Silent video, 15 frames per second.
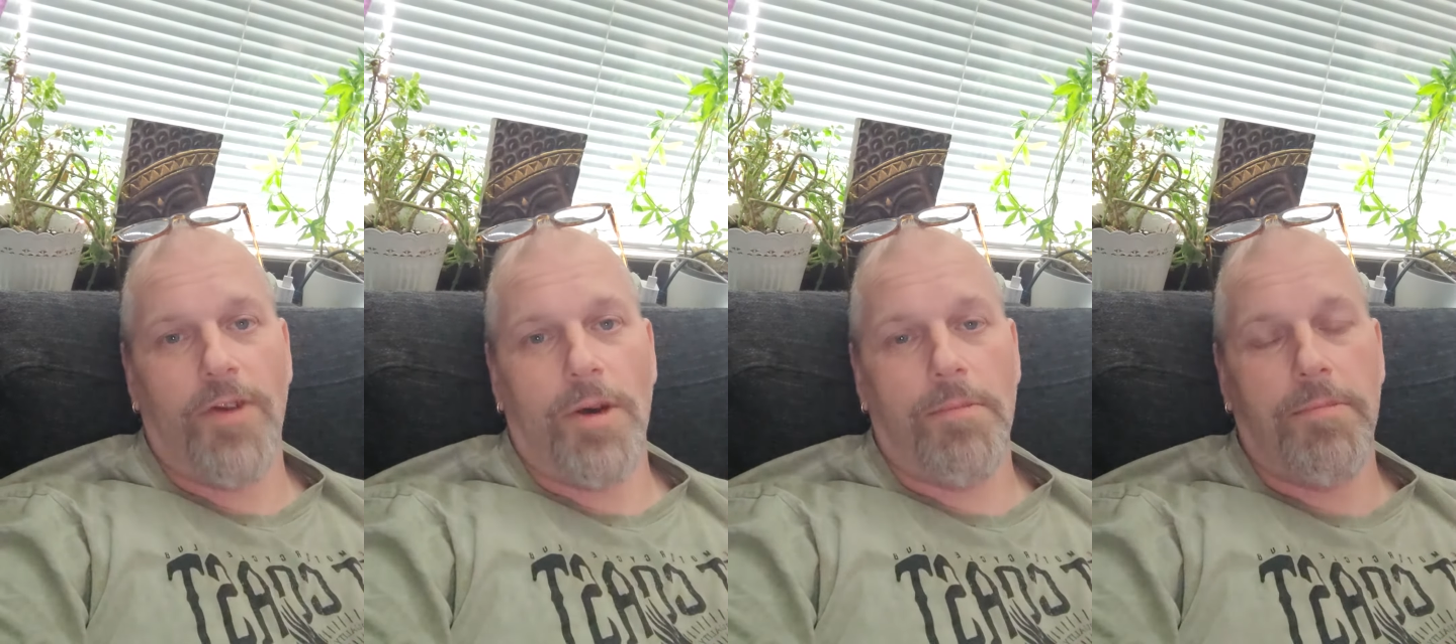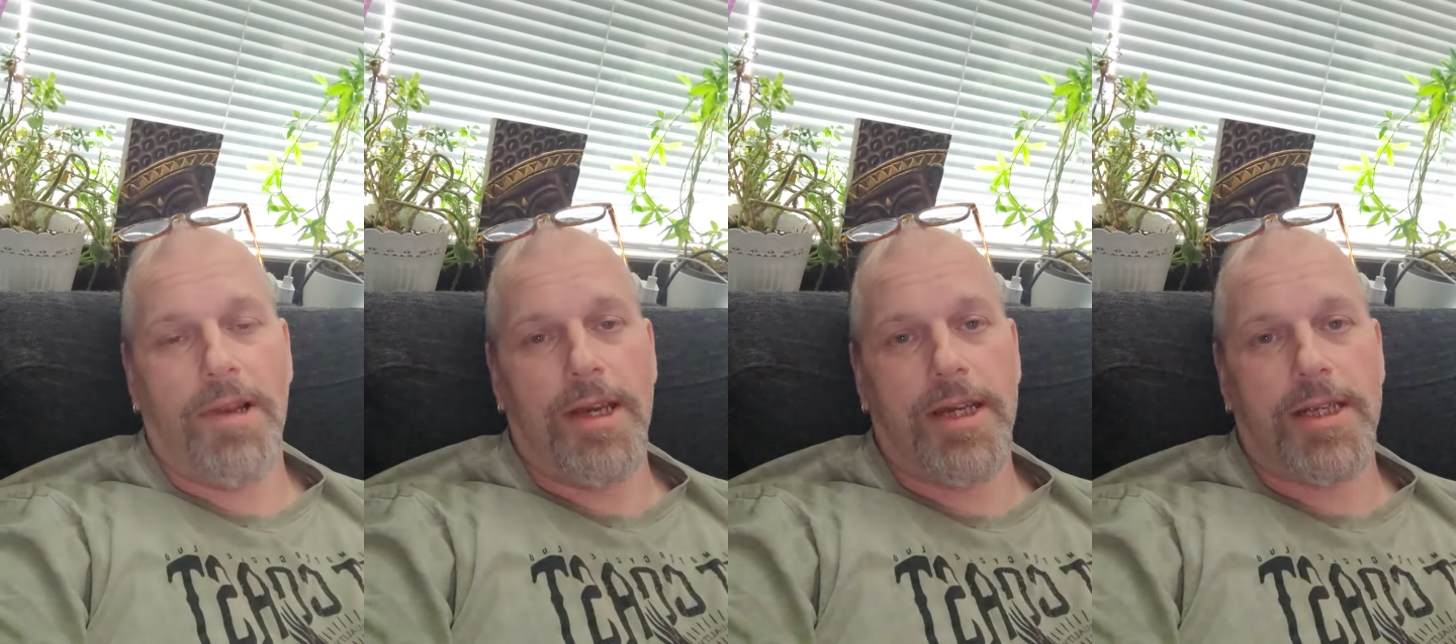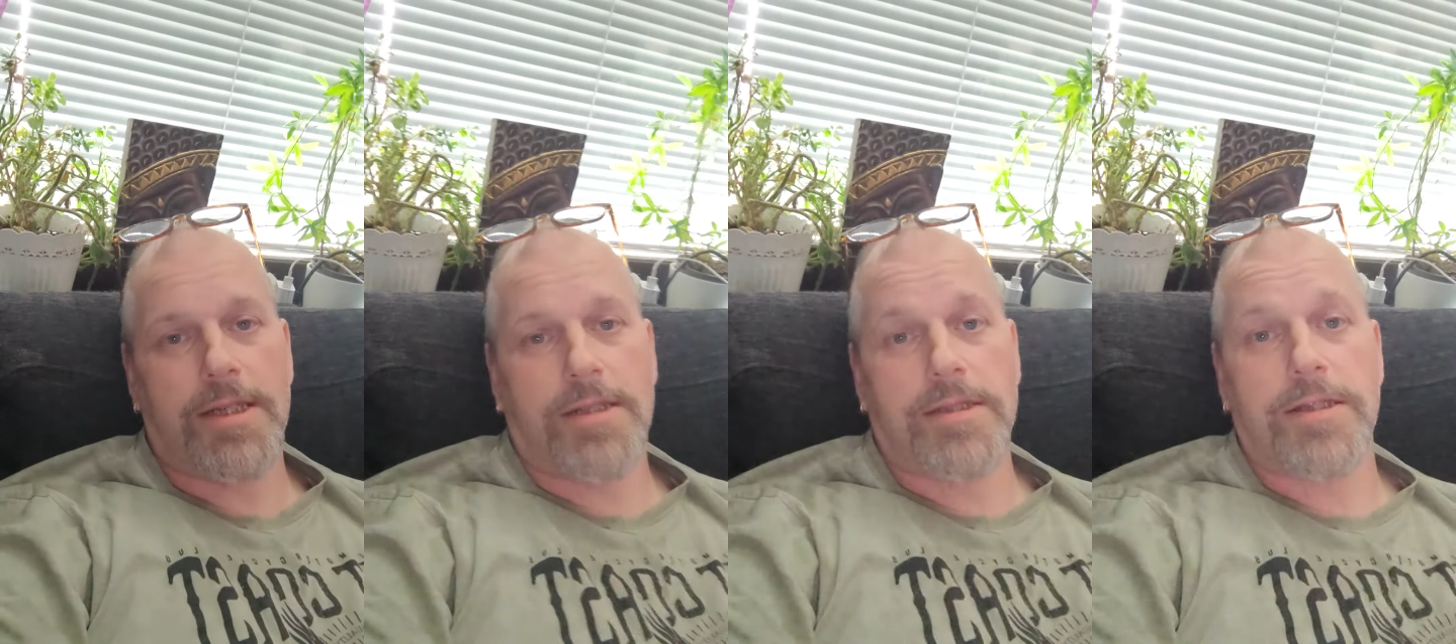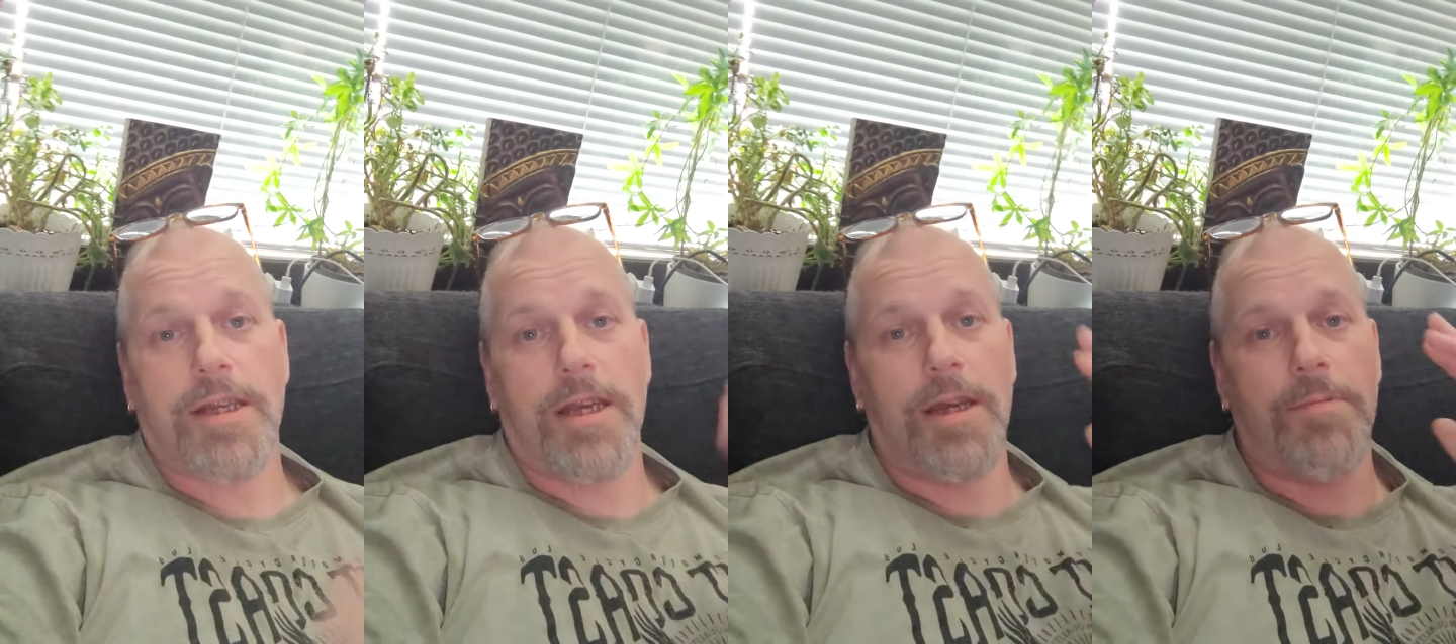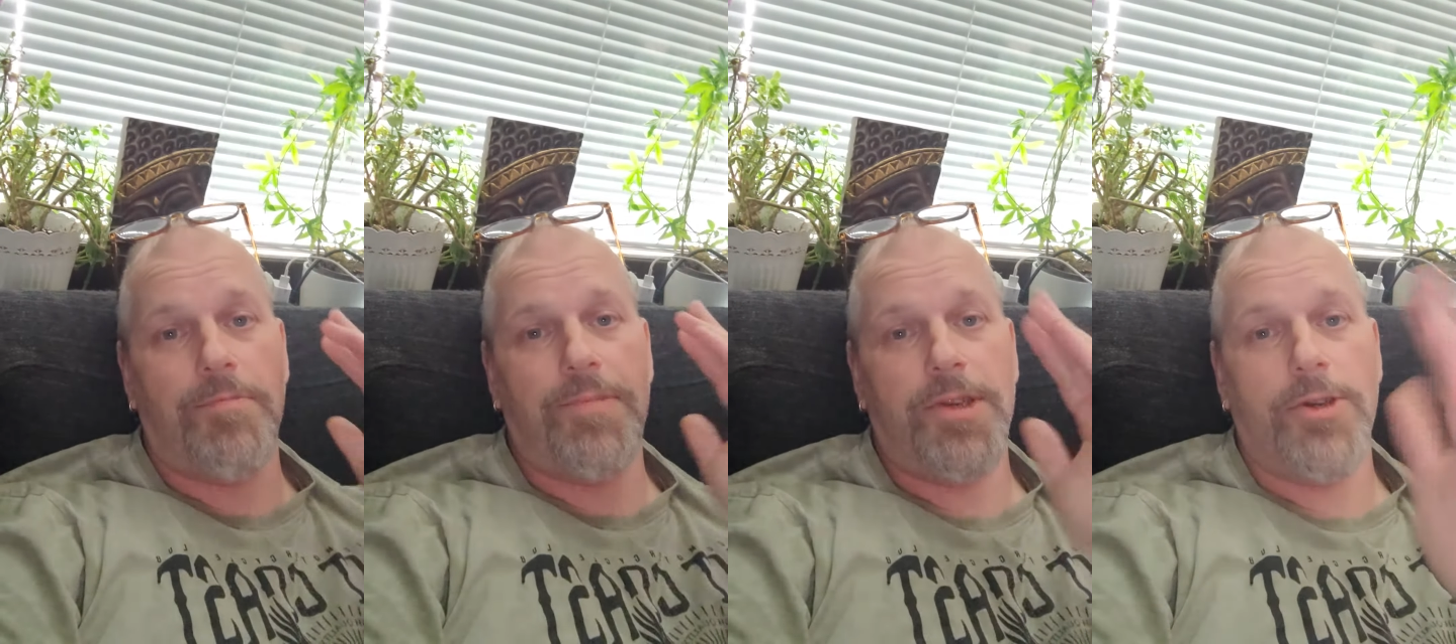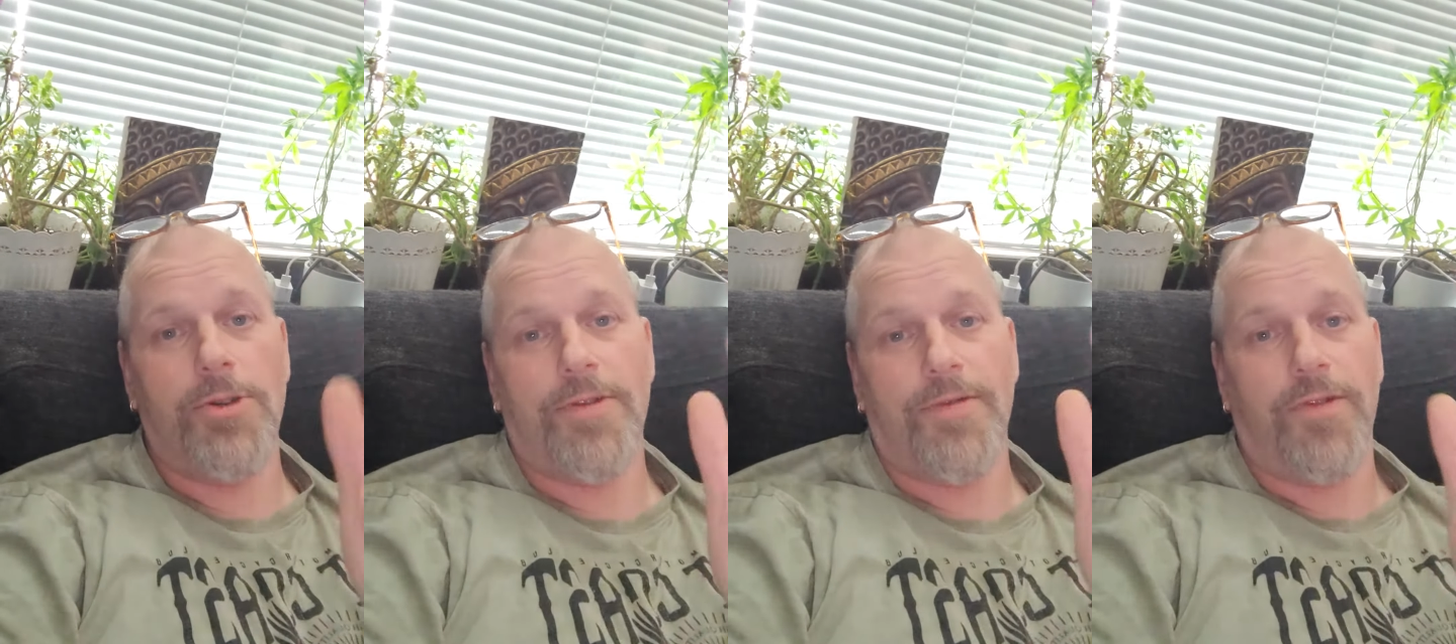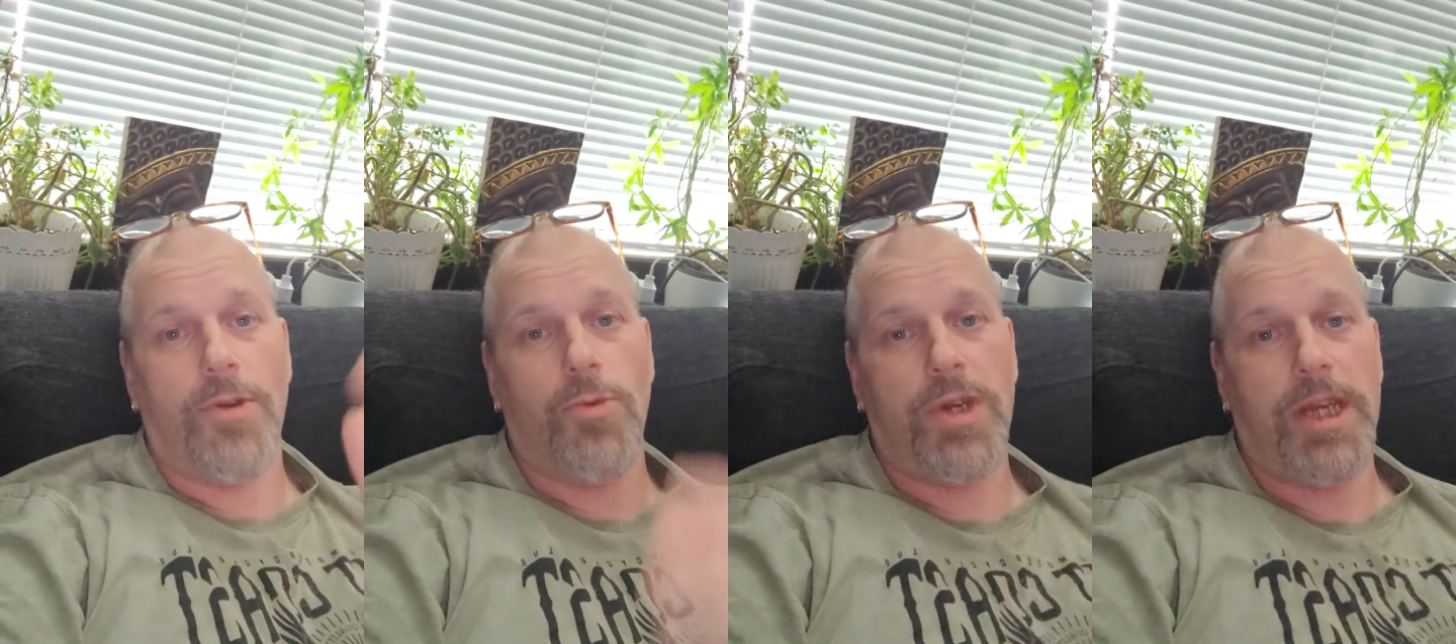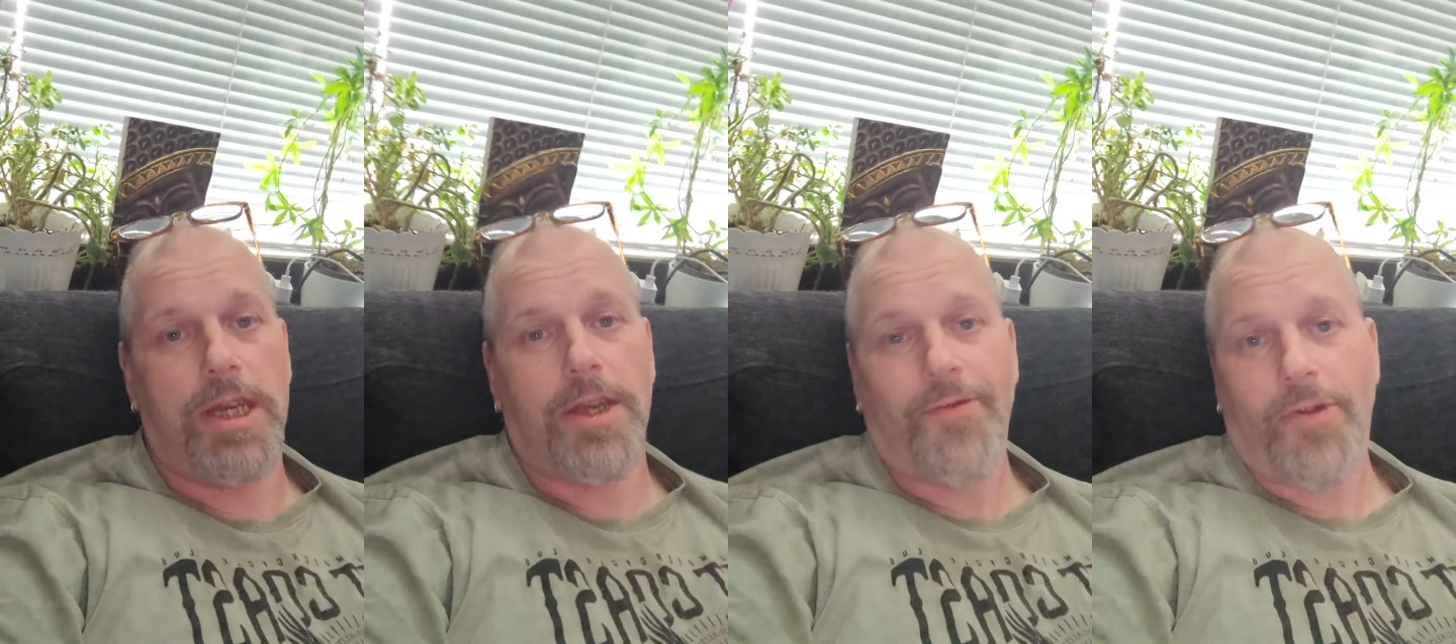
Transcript: a blessed and beautiful week,